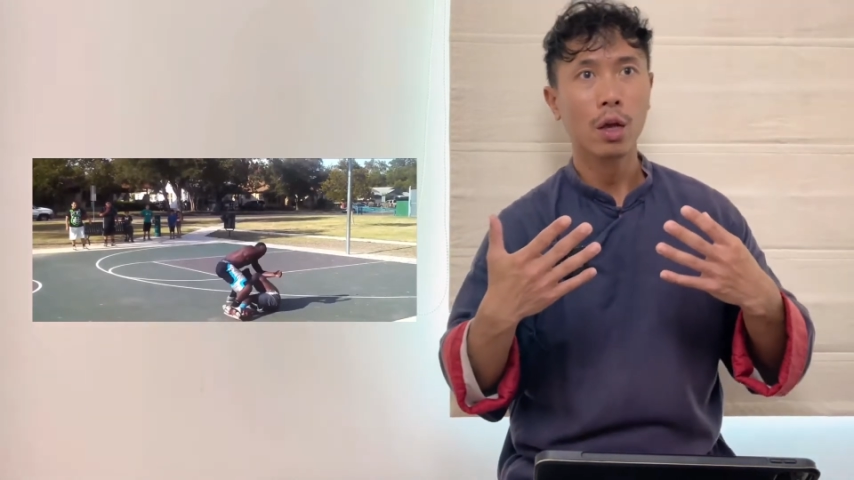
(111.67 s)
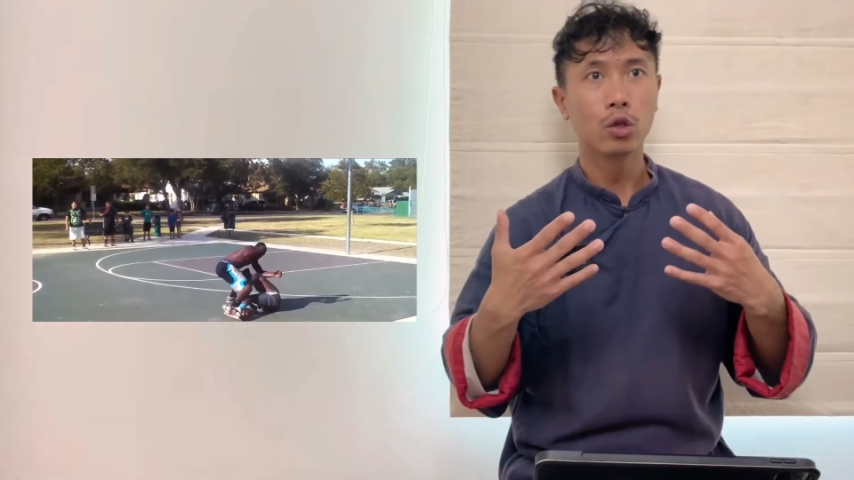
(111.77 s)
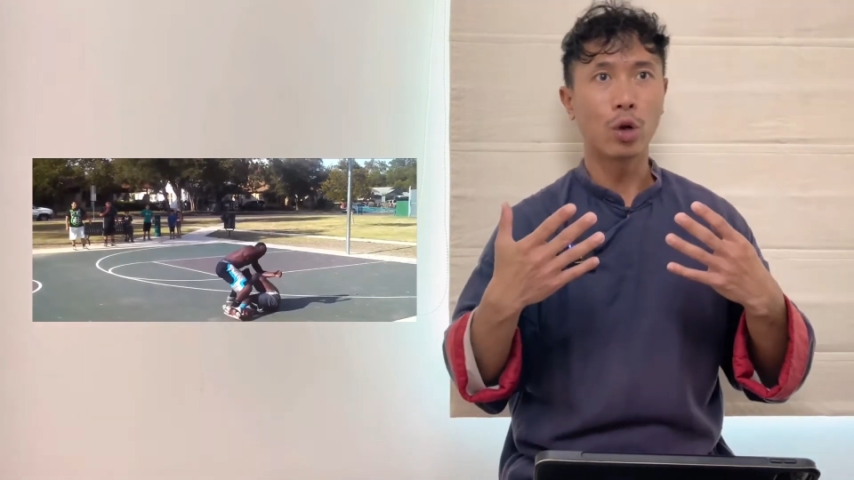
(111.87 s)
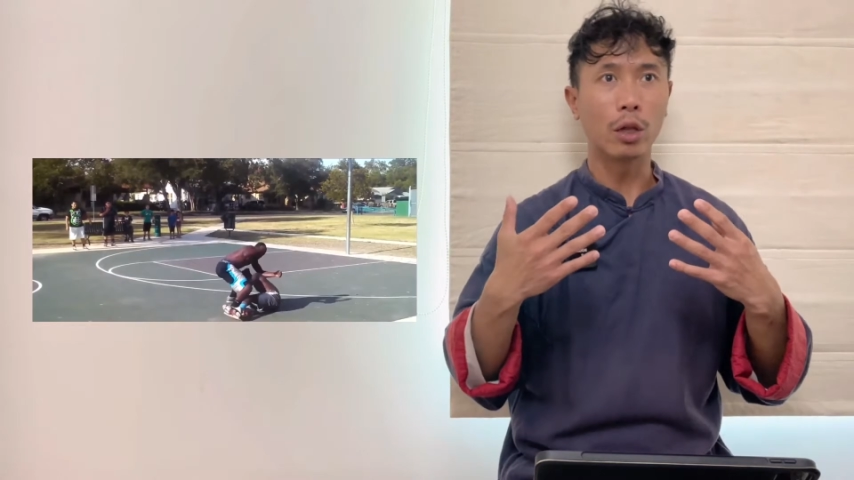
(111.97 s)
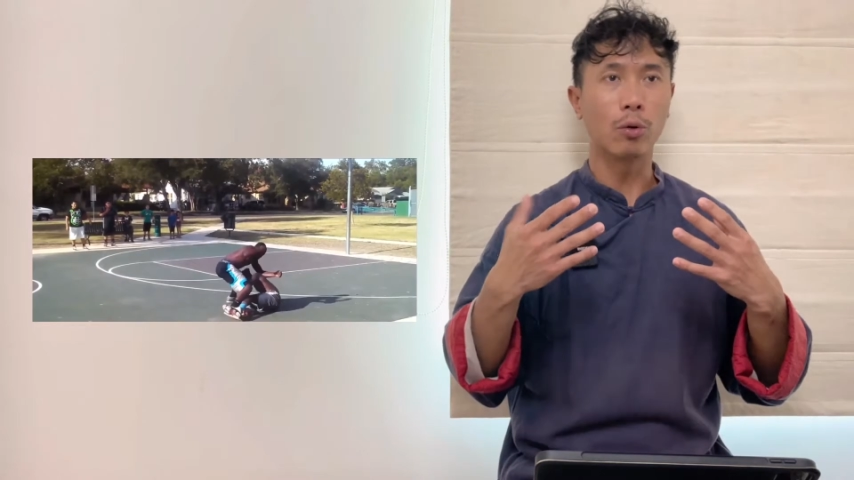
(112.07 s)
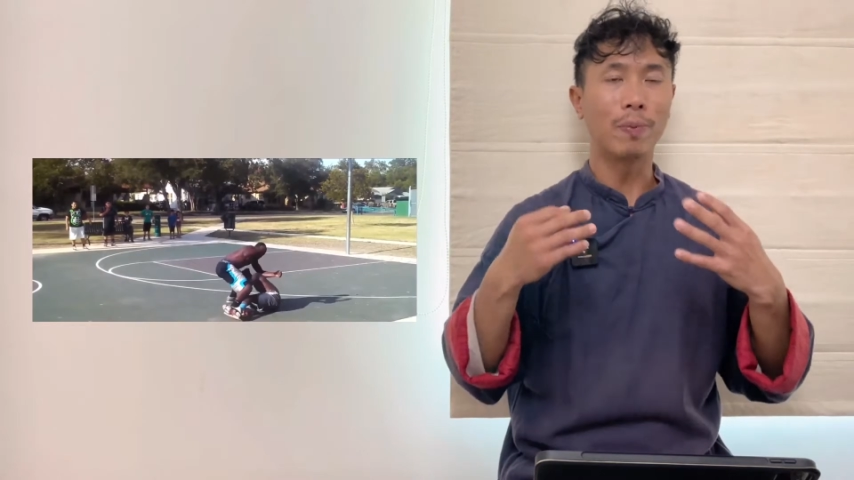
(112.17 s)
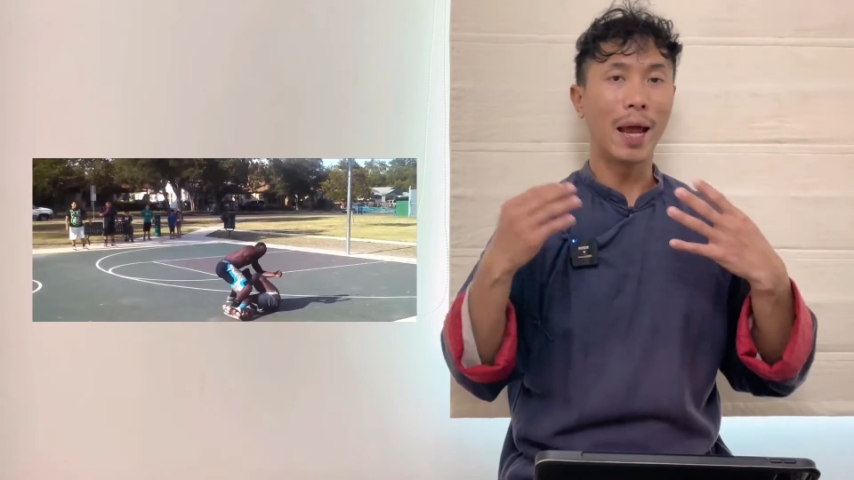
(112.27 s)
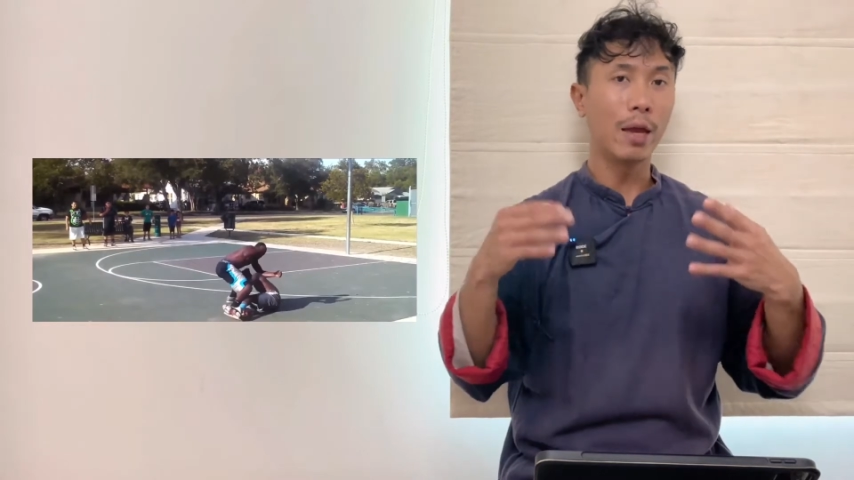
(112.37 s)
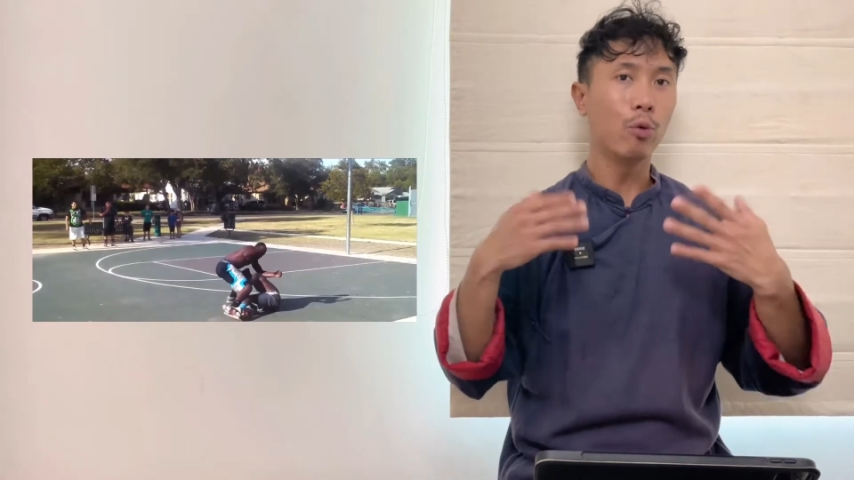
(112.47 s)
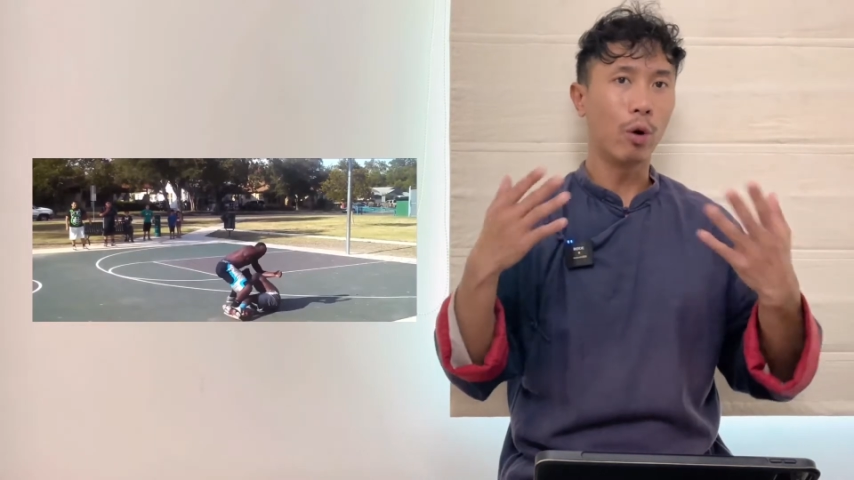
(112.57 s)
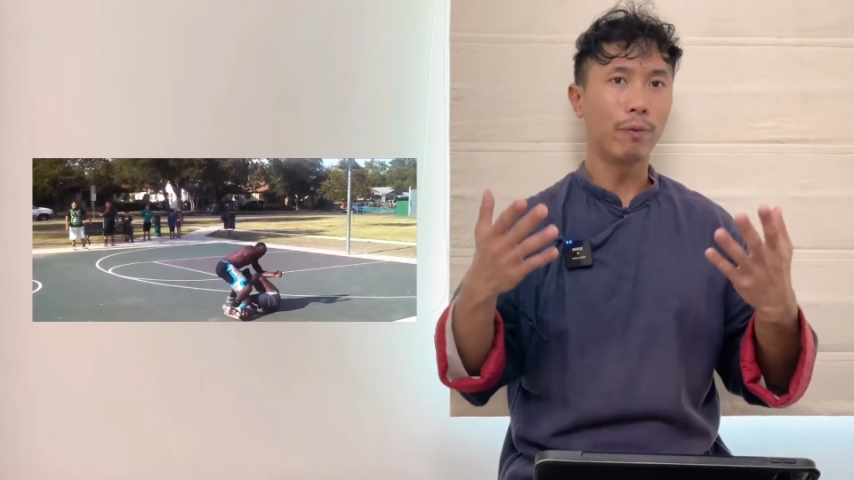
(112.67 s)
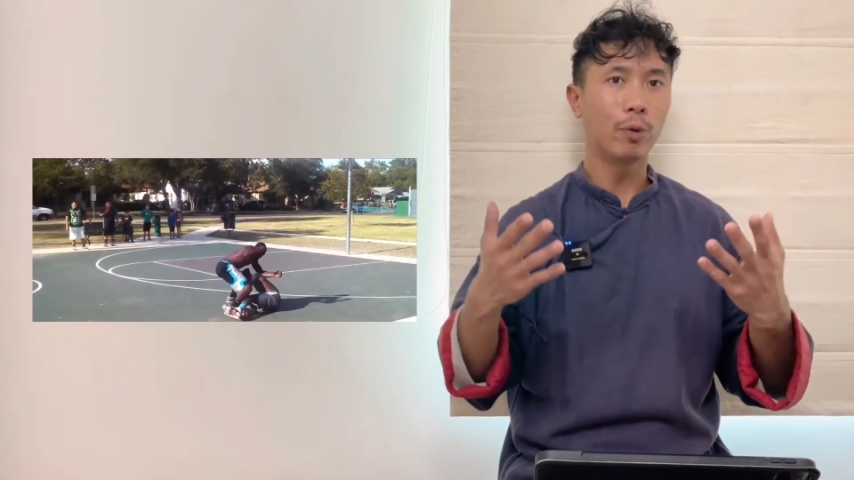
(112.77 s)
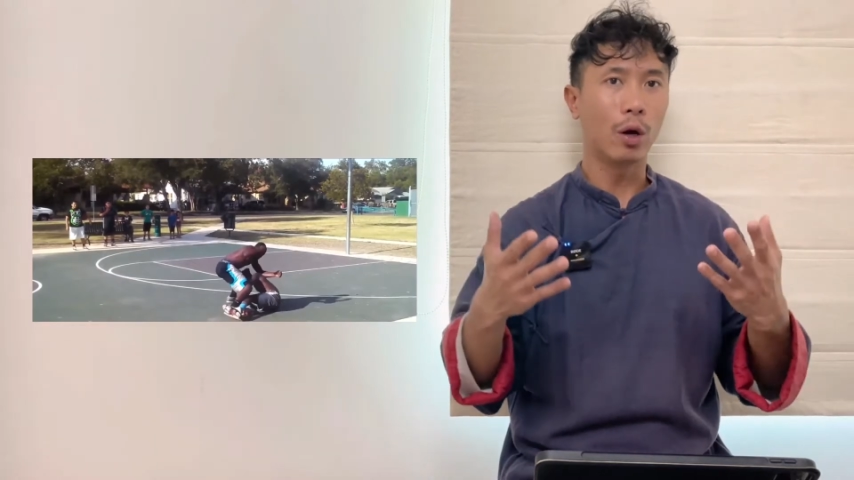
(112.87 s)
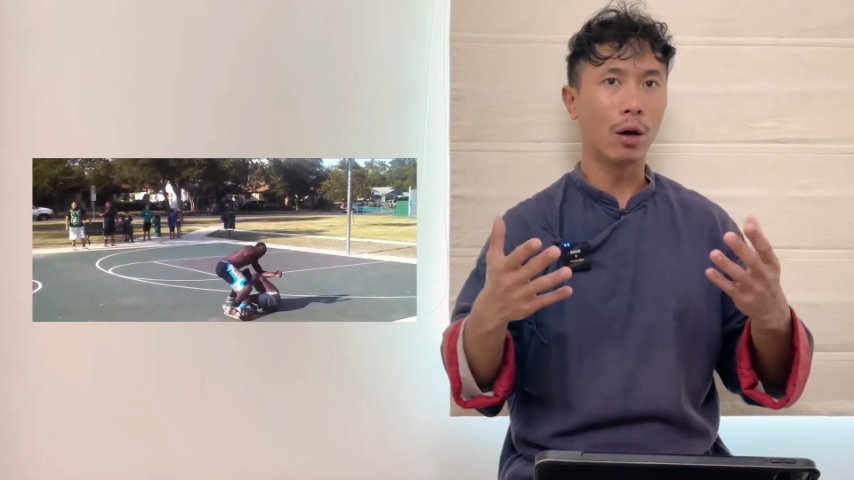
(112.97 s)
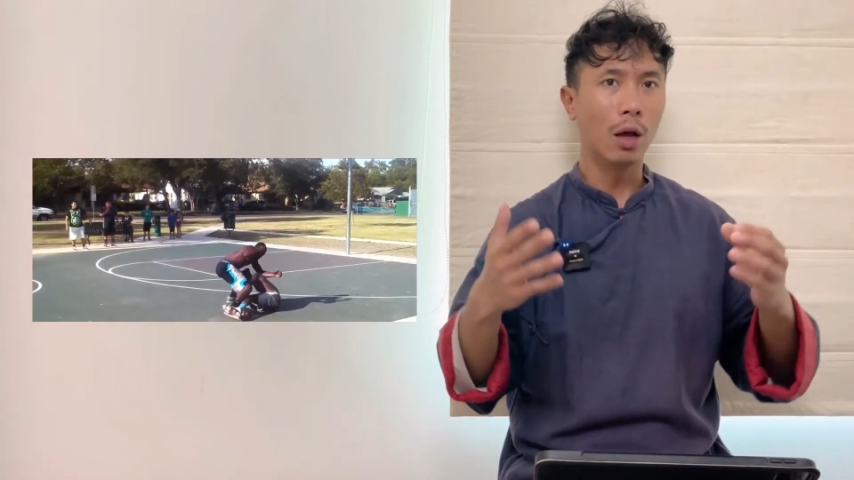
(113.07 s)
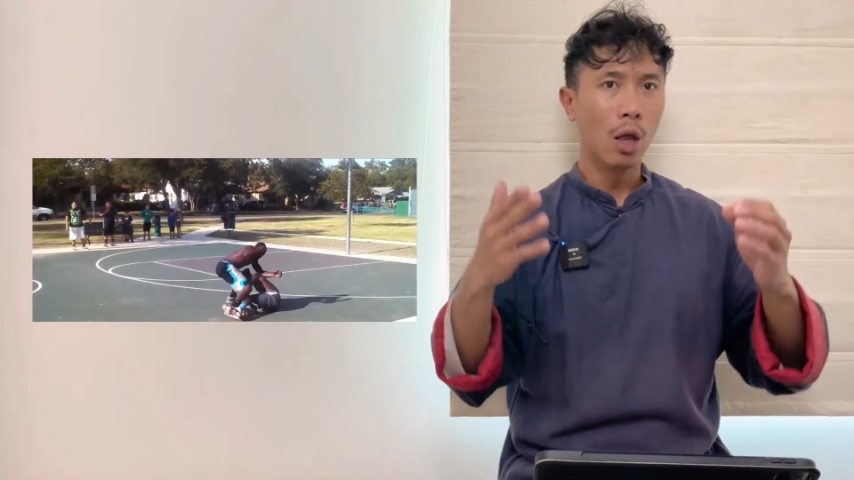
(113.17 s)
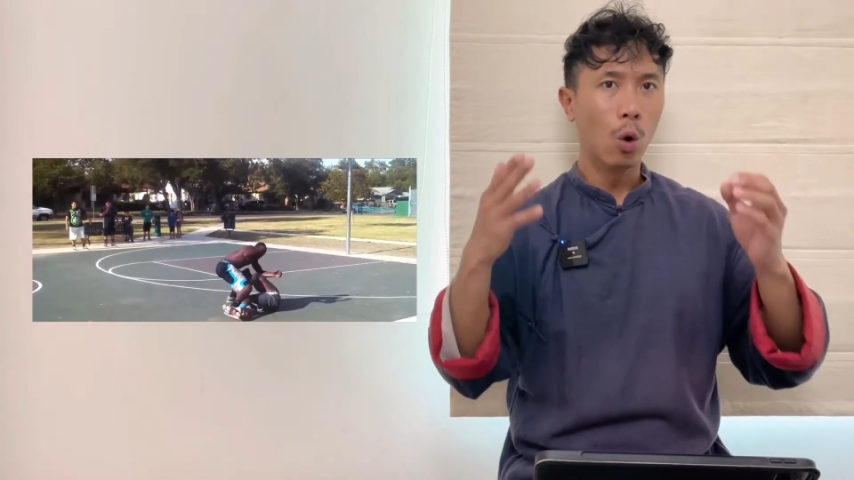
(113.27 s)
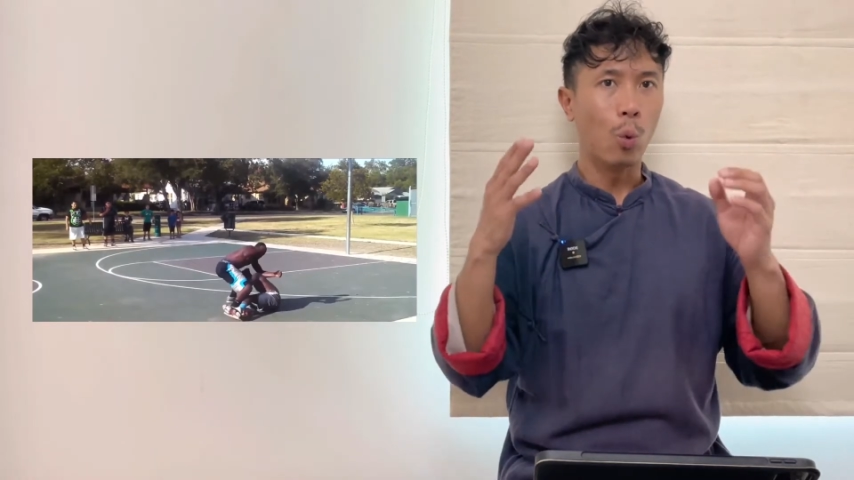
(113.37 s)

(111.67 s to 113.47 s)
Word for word: try to play with the